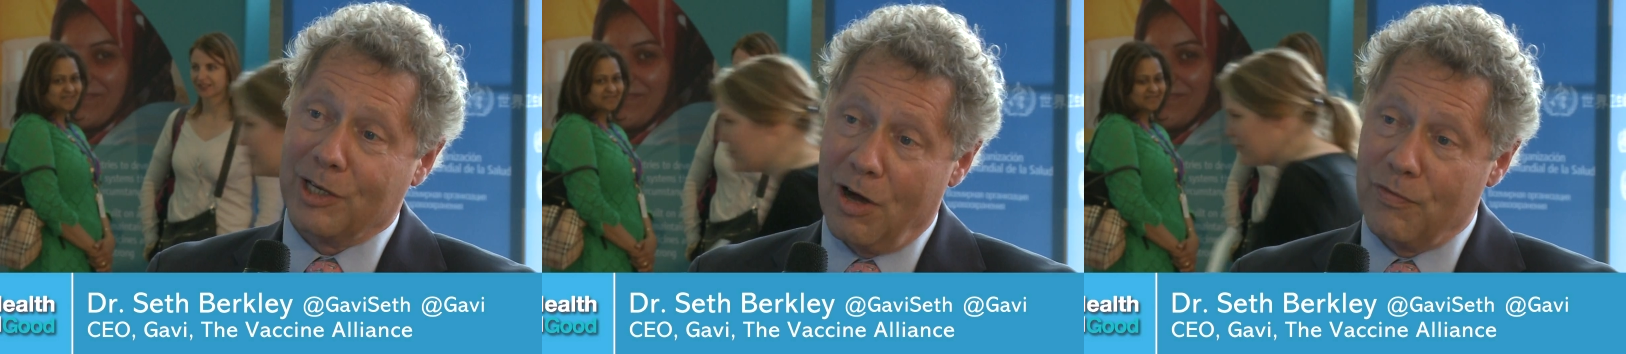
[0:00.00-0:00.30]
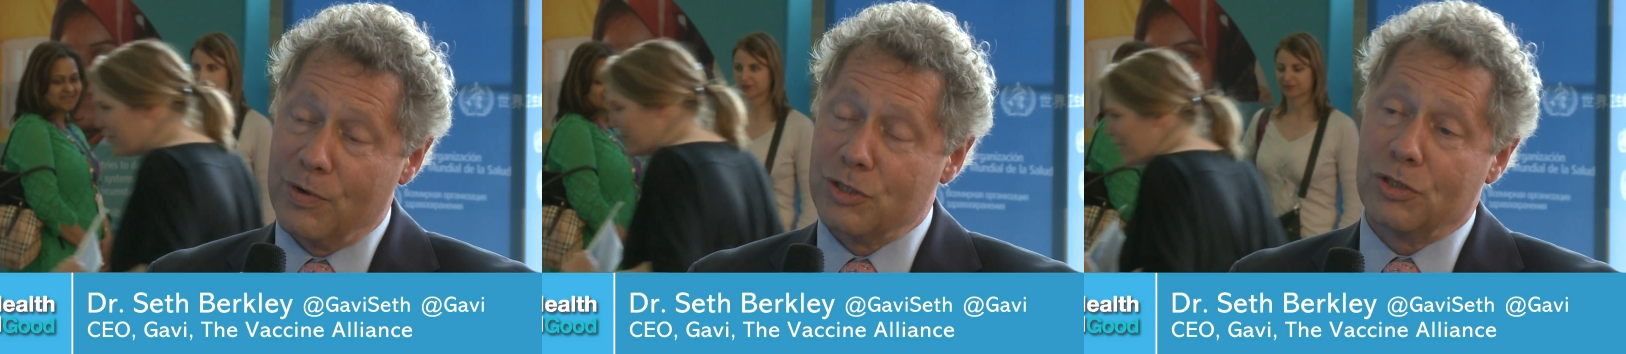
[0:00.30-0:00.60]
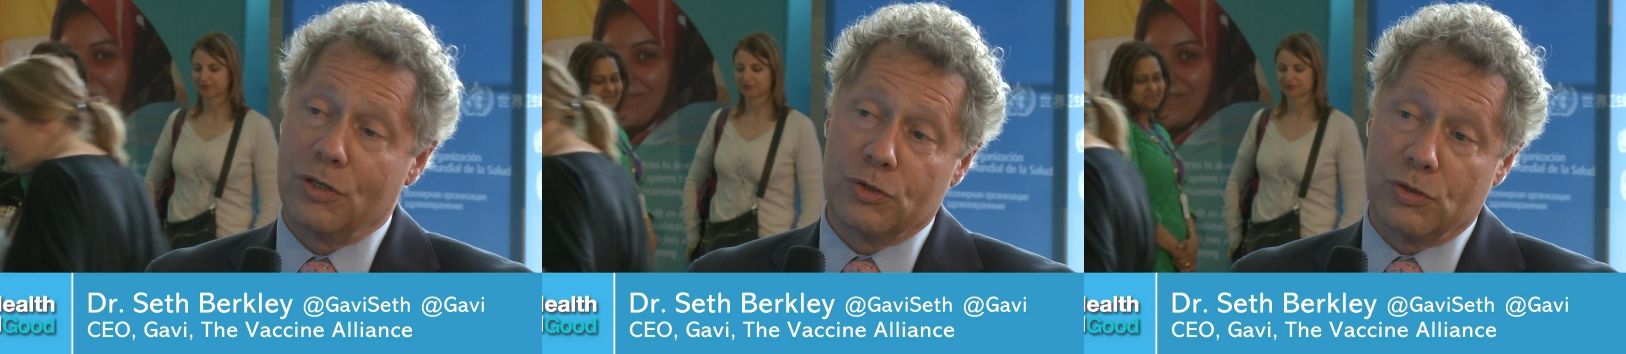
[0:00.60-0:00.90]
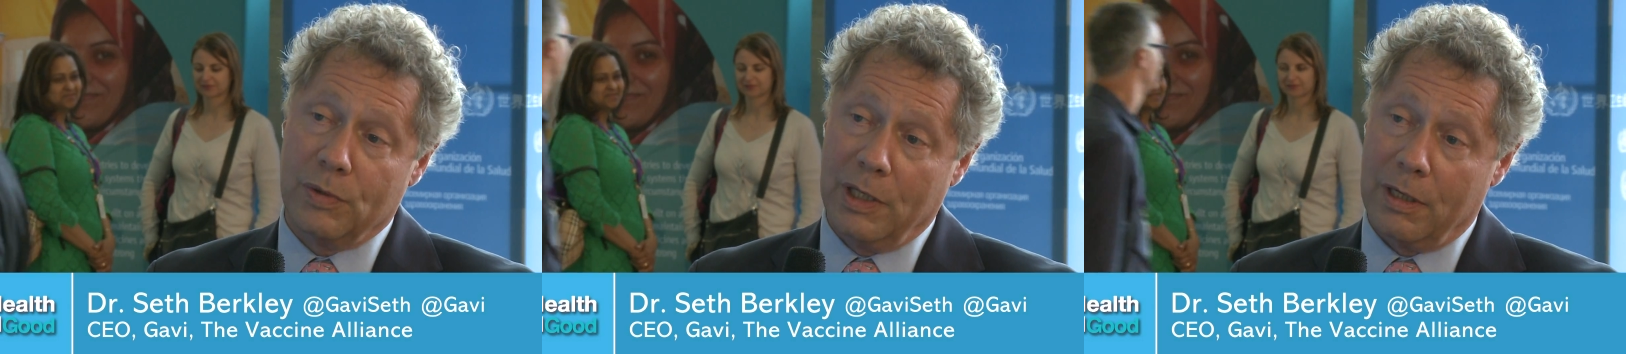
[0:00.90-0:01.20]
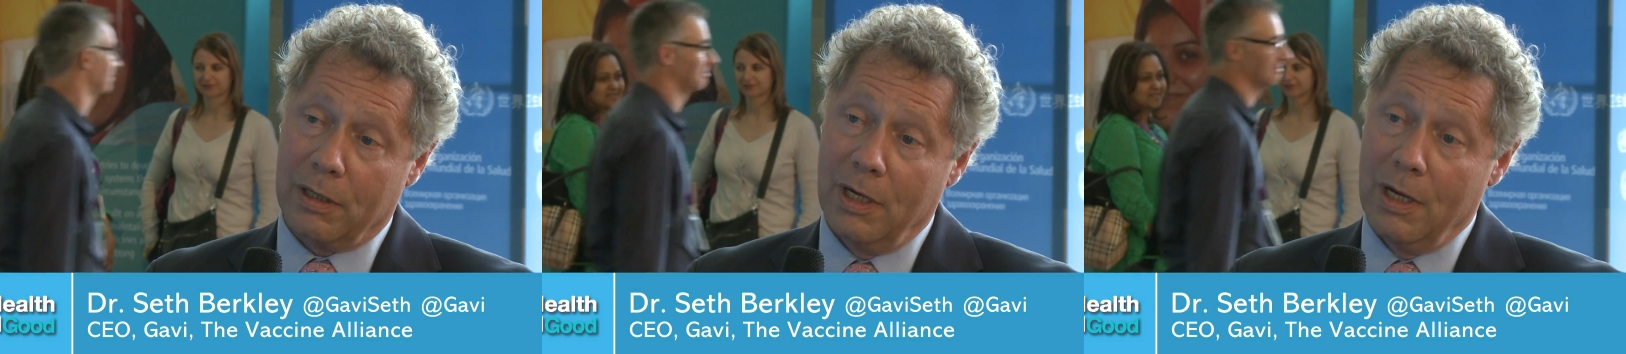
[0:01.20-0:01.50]
Speaker 1: coverage to those who need
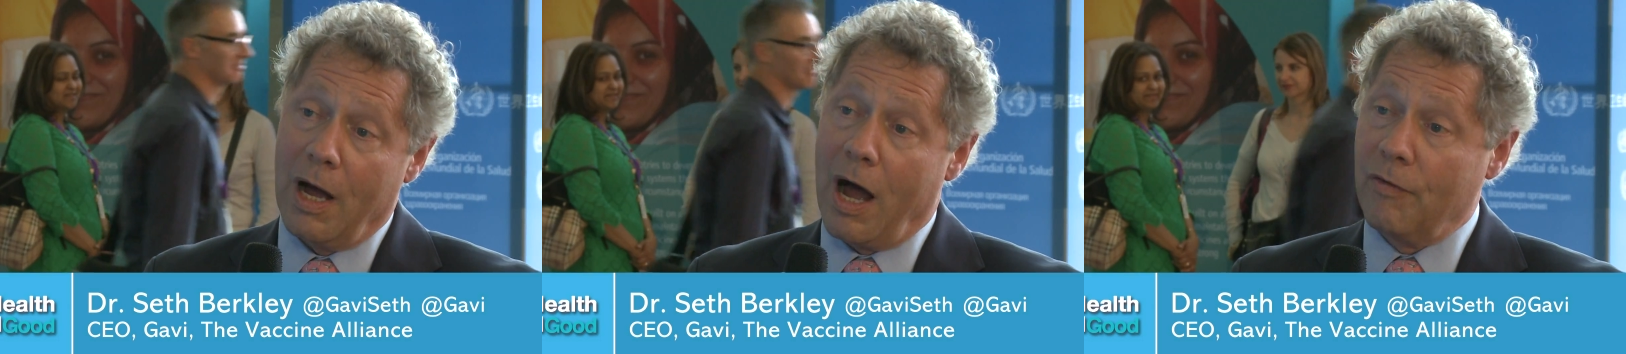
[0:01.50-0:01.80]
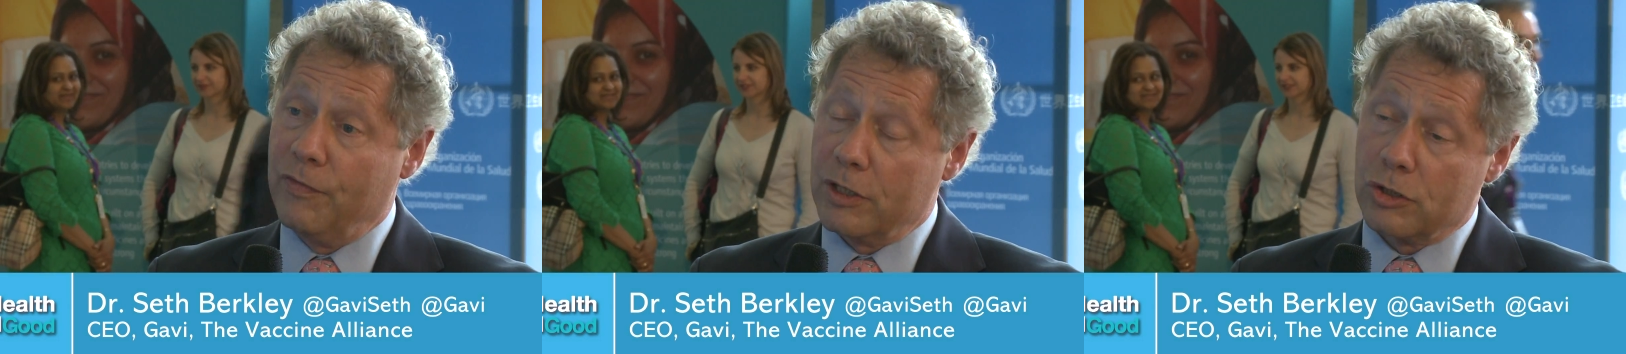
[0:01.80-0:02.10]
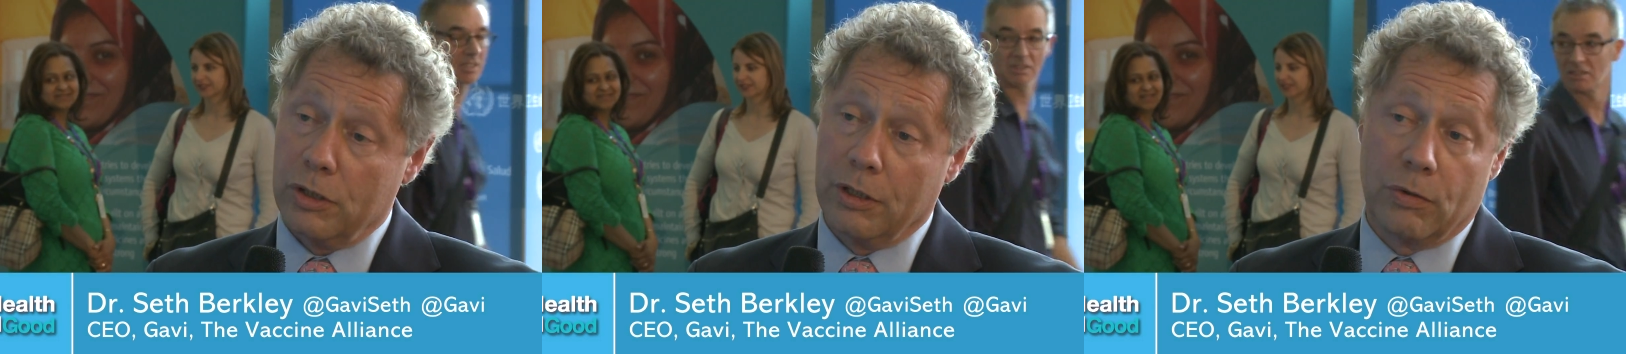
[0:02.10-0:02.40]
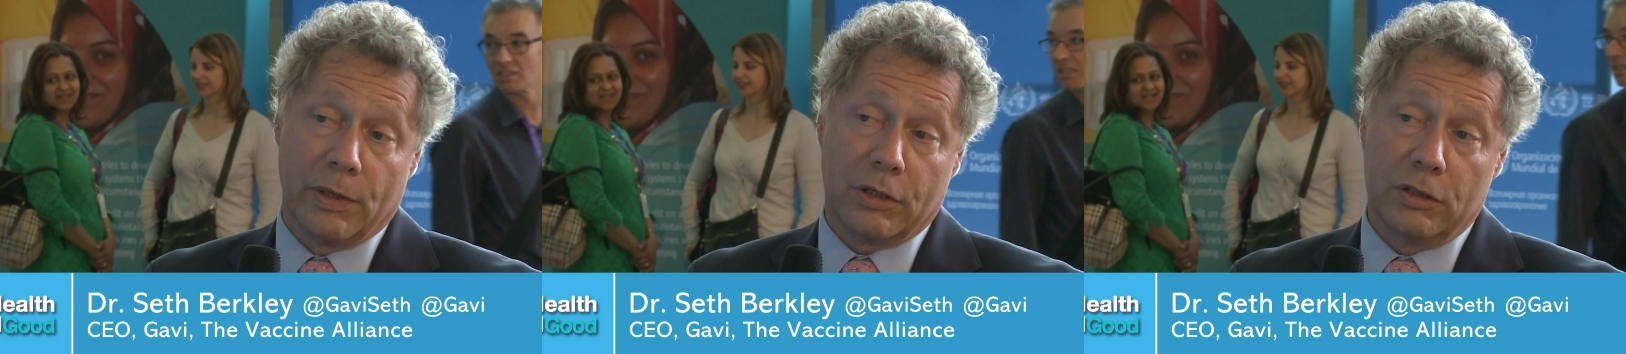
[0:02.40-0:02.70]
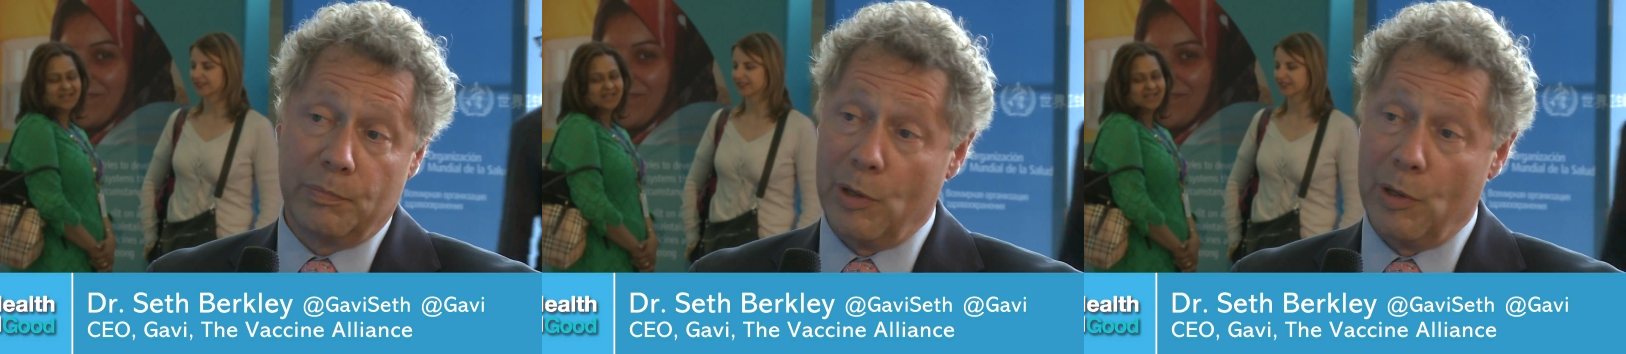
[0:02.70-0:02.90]
it. Obviously critical